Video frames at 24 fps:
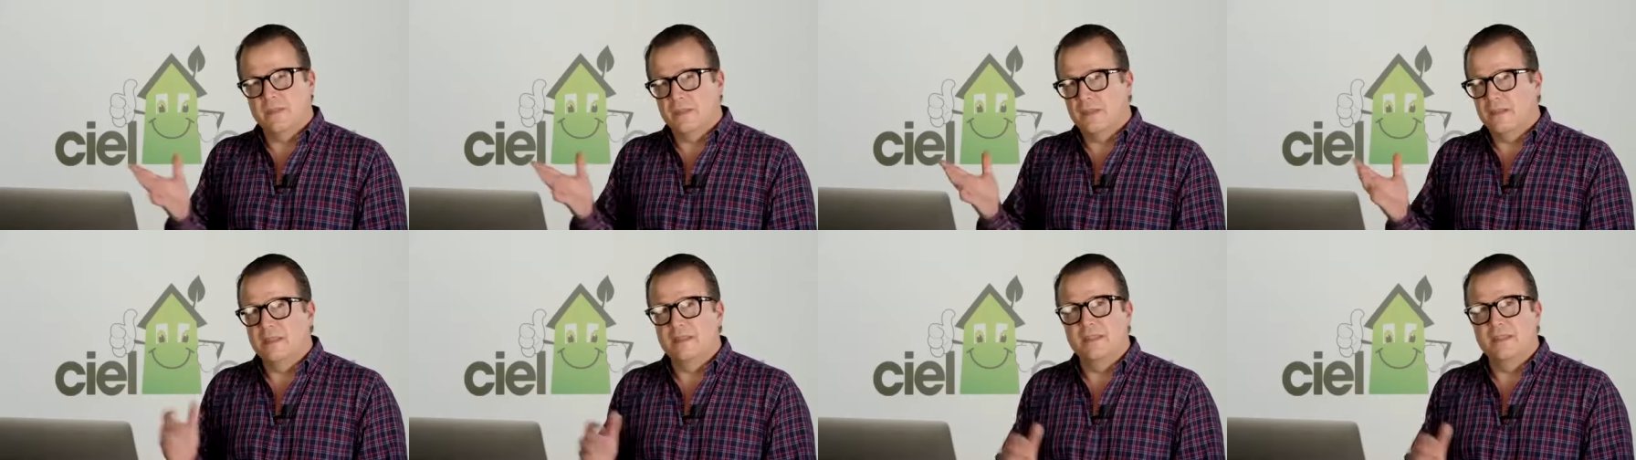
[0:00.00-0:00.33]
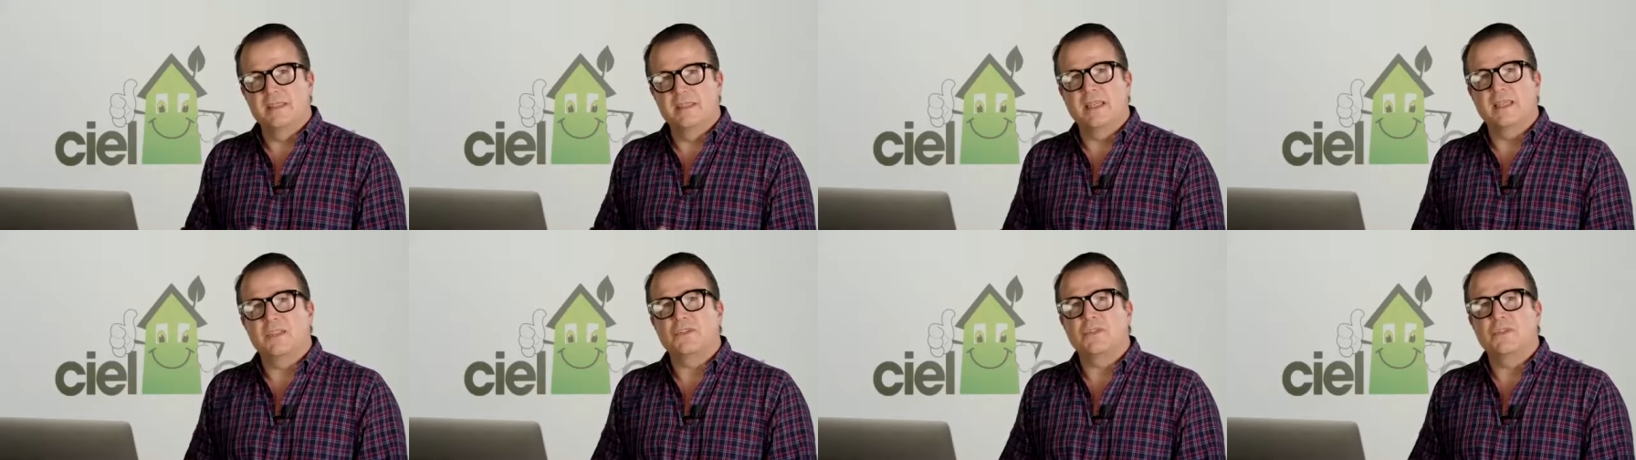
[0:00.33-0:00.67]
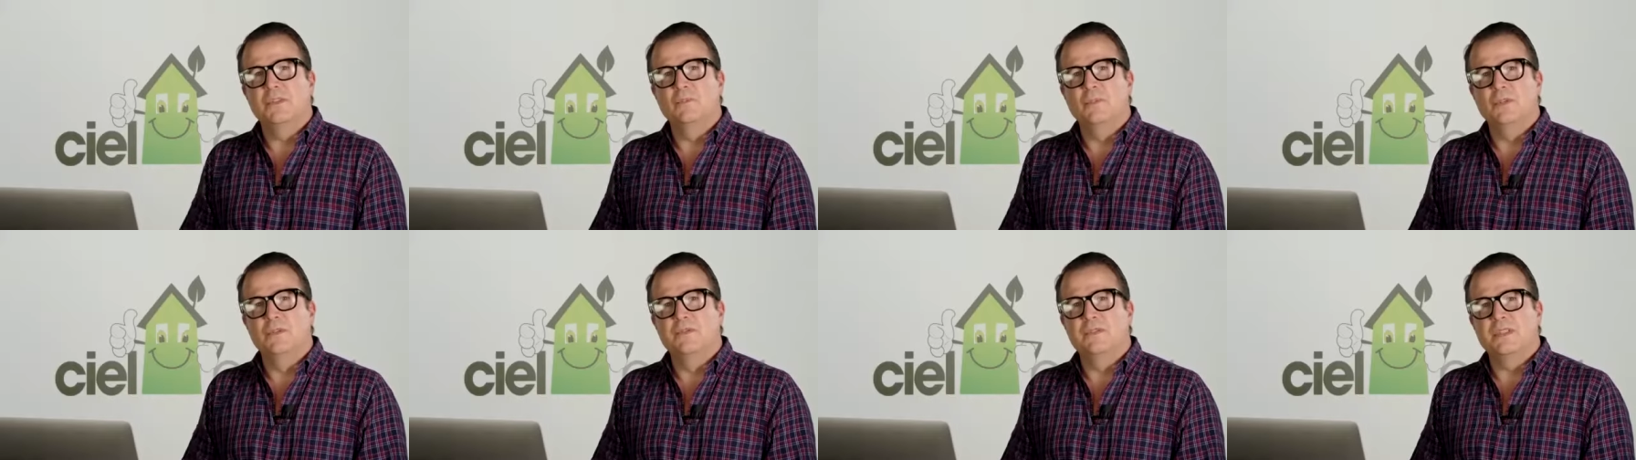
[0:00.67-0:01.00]
he's actually
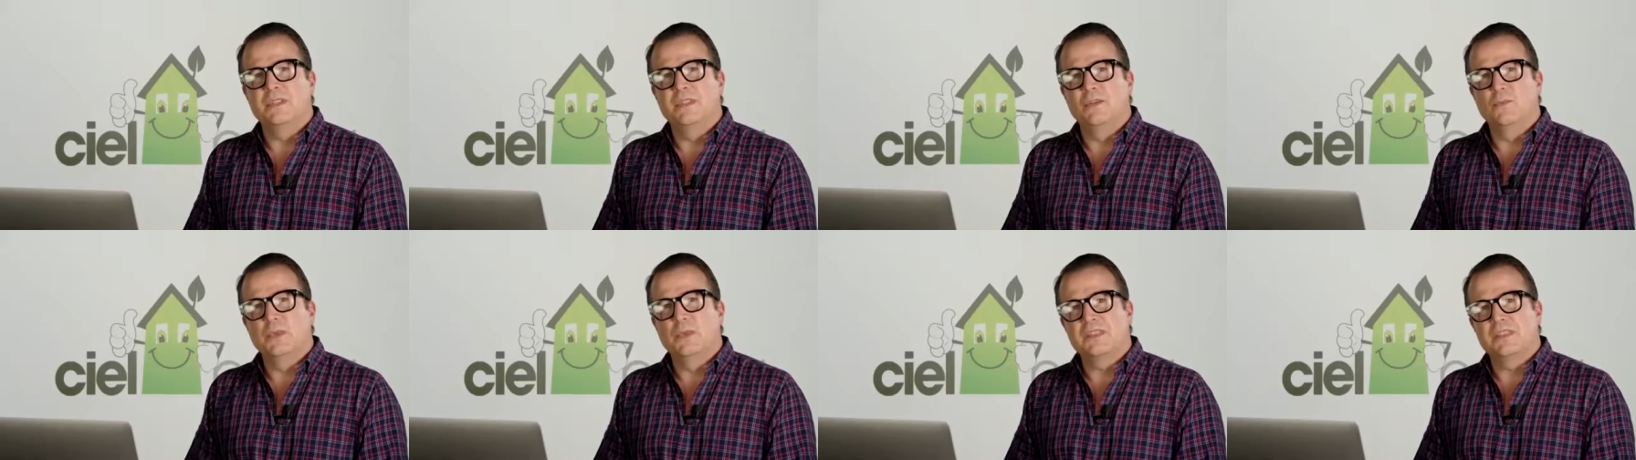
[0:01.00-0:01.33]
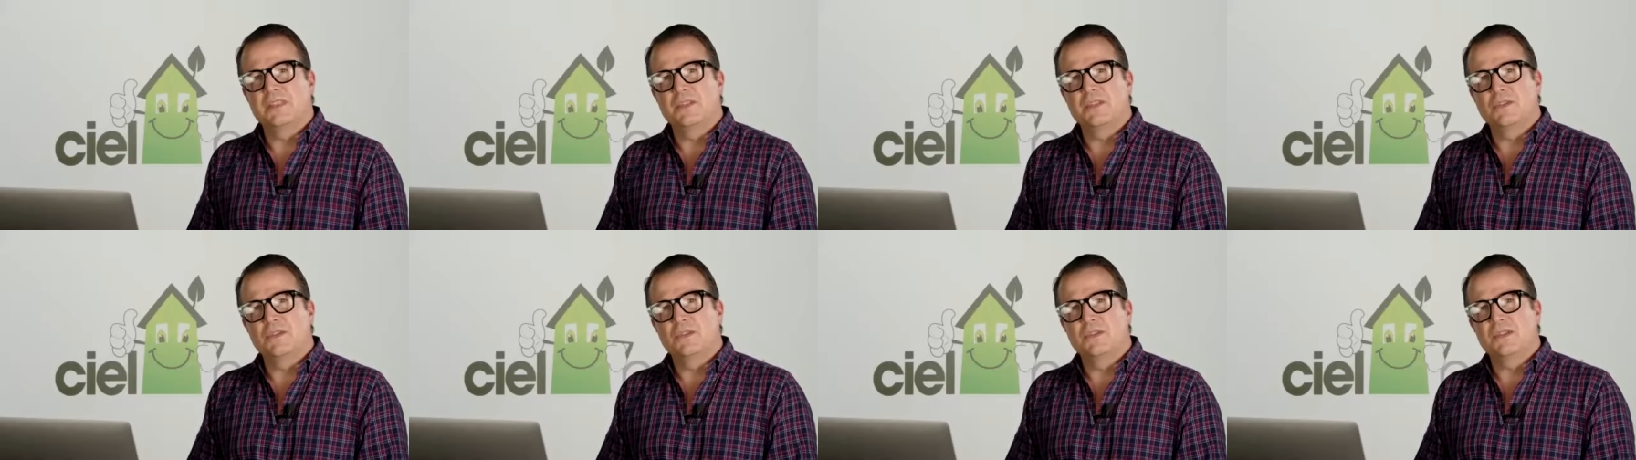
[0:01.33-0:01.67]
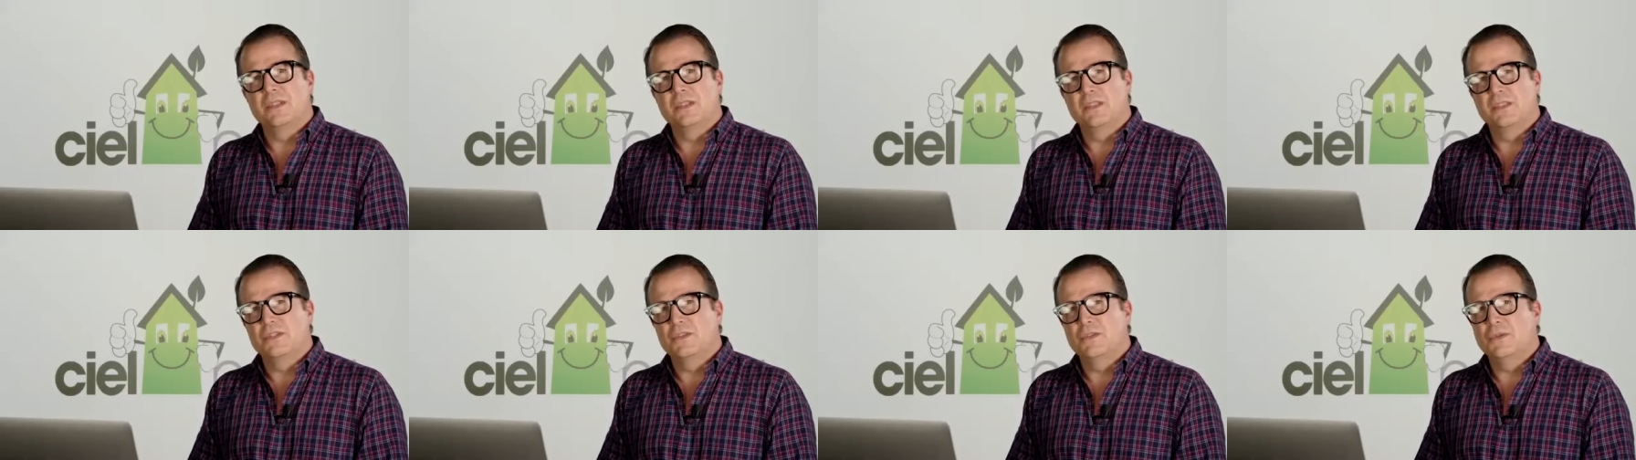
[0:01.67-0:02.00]
moved to the West Coast
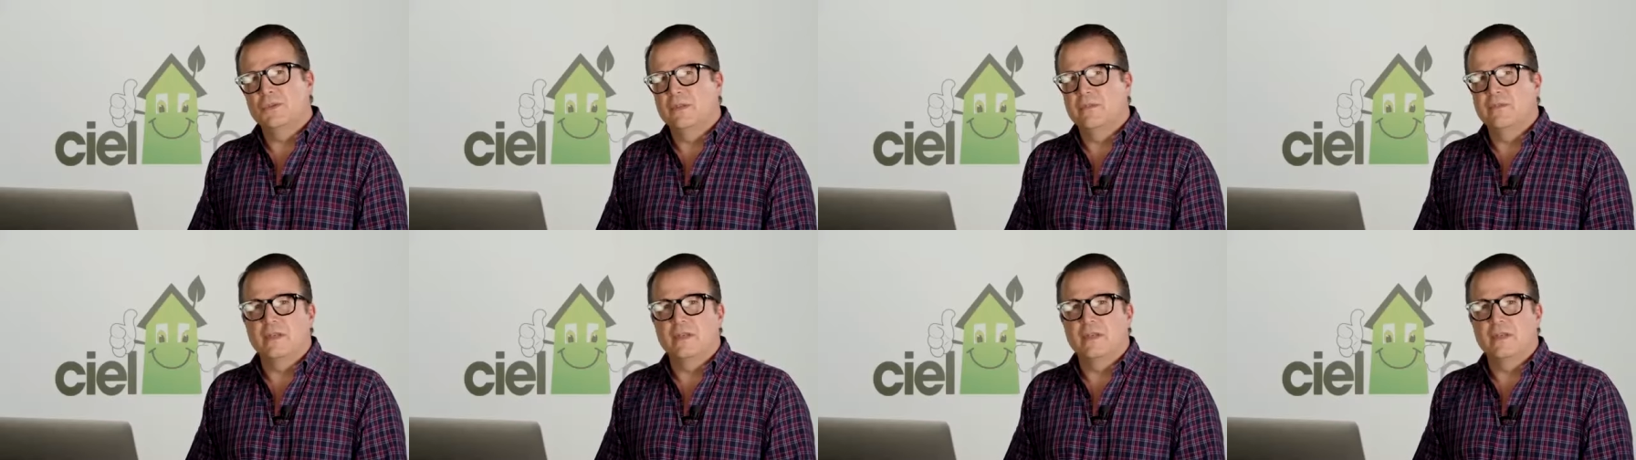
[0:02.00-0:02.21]
and he's doing